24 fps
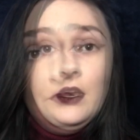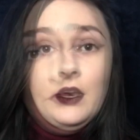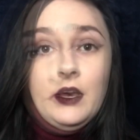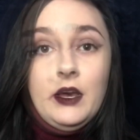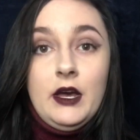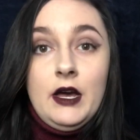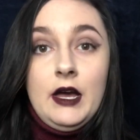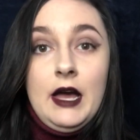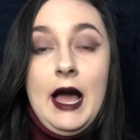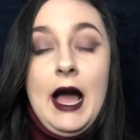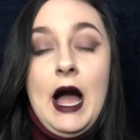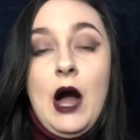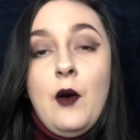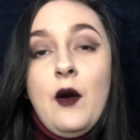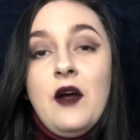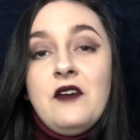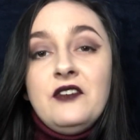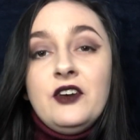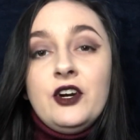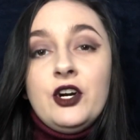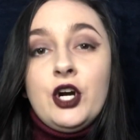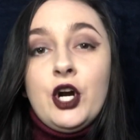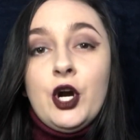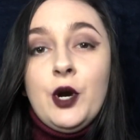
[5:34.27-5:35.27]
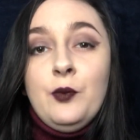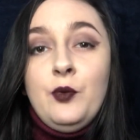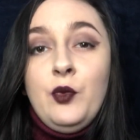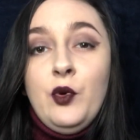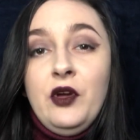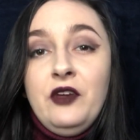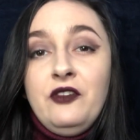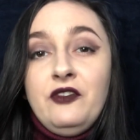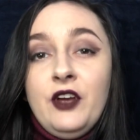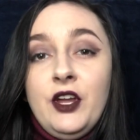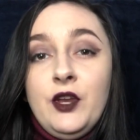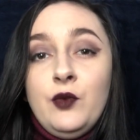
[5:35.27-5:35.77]
However, her
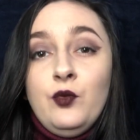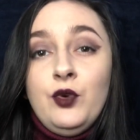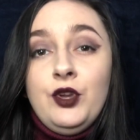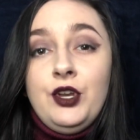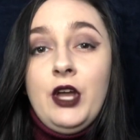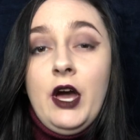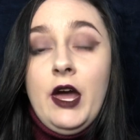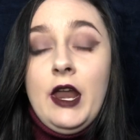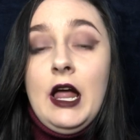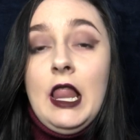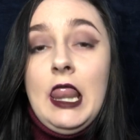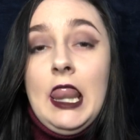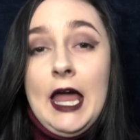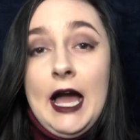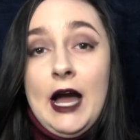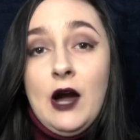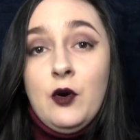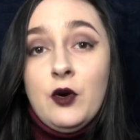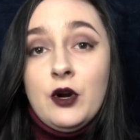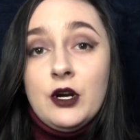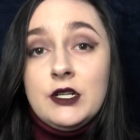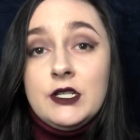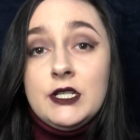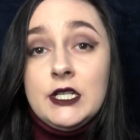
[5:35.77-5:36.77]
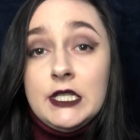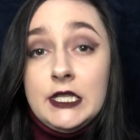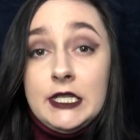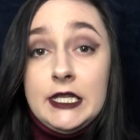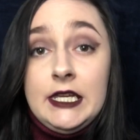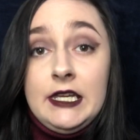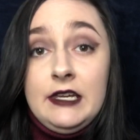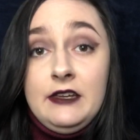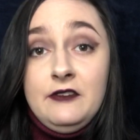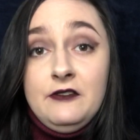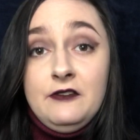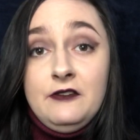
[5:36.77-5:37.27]
boyfriend would not allow her to
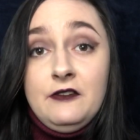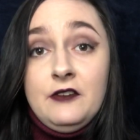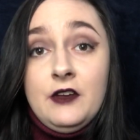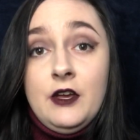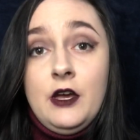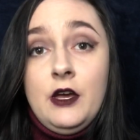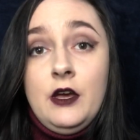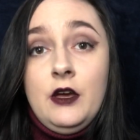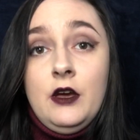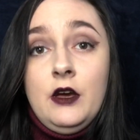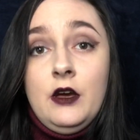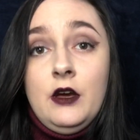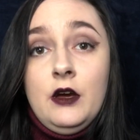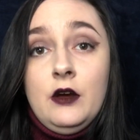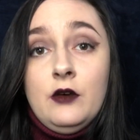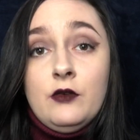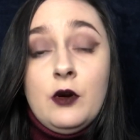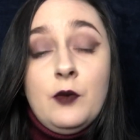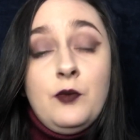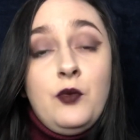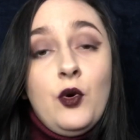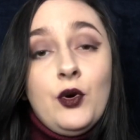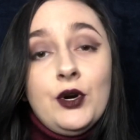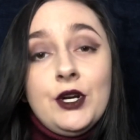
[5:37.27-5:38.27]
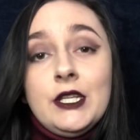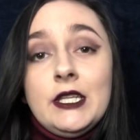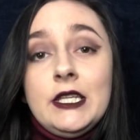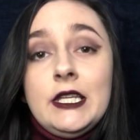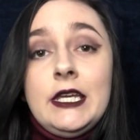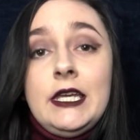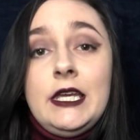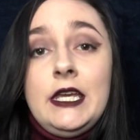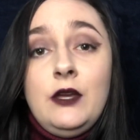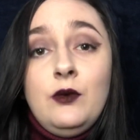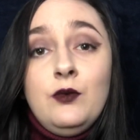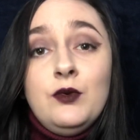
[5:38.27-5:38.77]
leave.
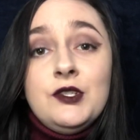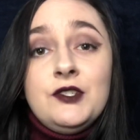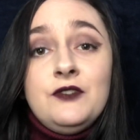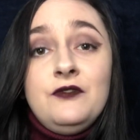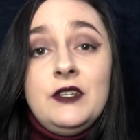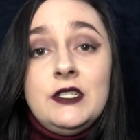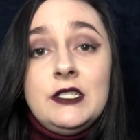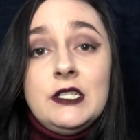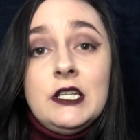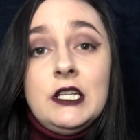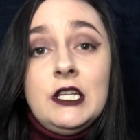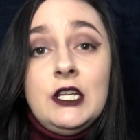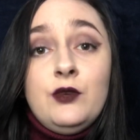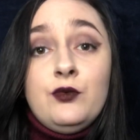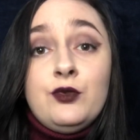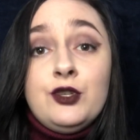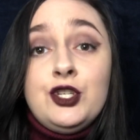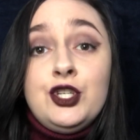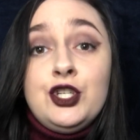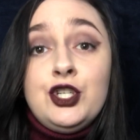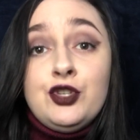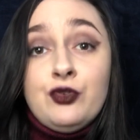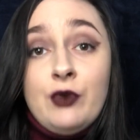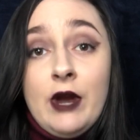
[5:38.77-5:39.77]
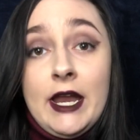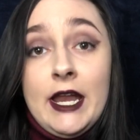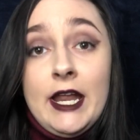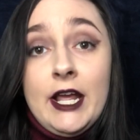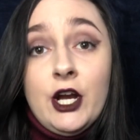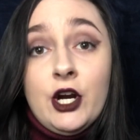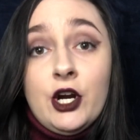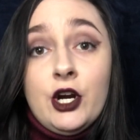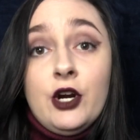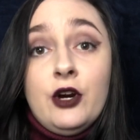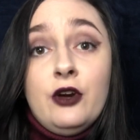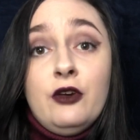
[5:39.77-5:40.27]
Reportedly, he was physically restraining
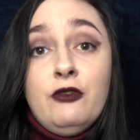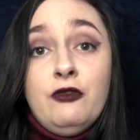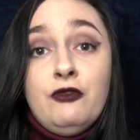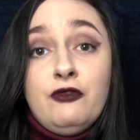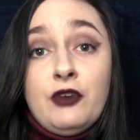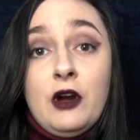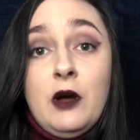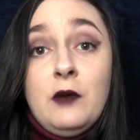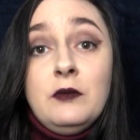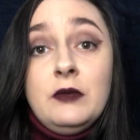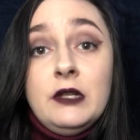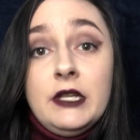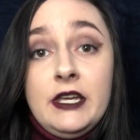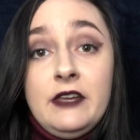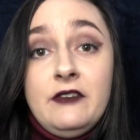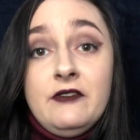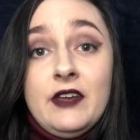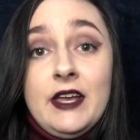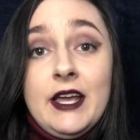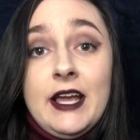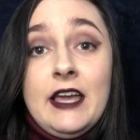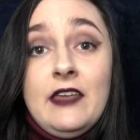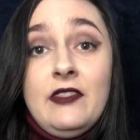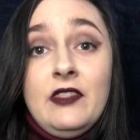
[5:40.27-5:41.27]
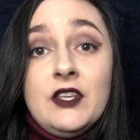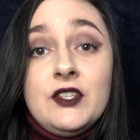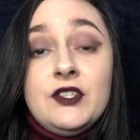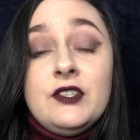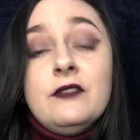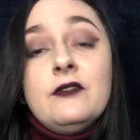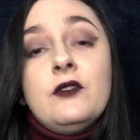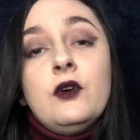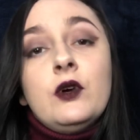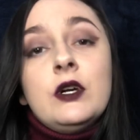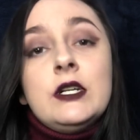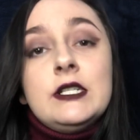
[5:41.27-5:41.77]
her from leaving, and this
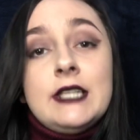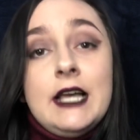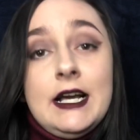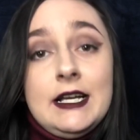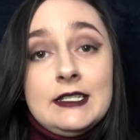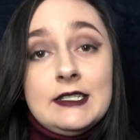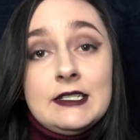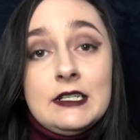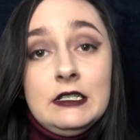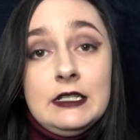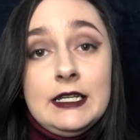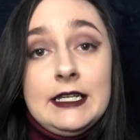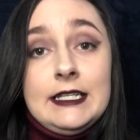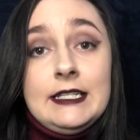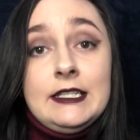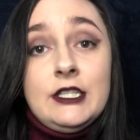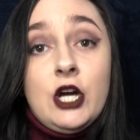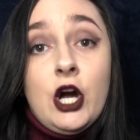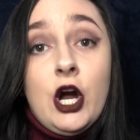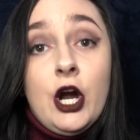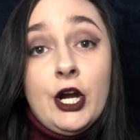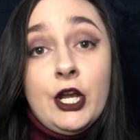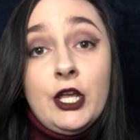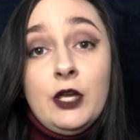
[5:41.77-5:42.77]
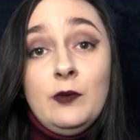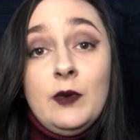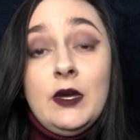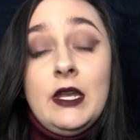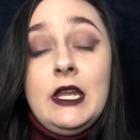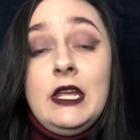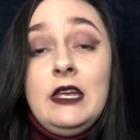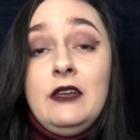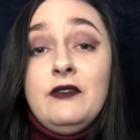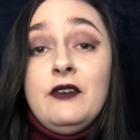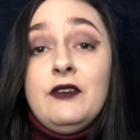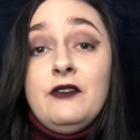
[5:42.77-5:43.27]
of course escalated the argument
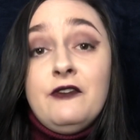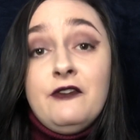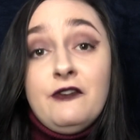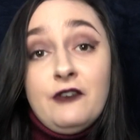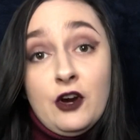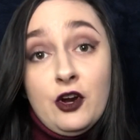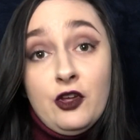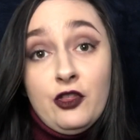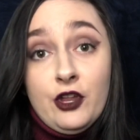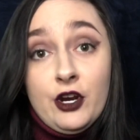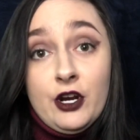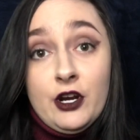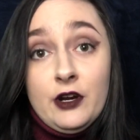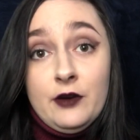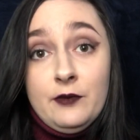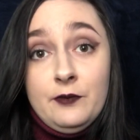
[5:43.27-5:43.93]
even further.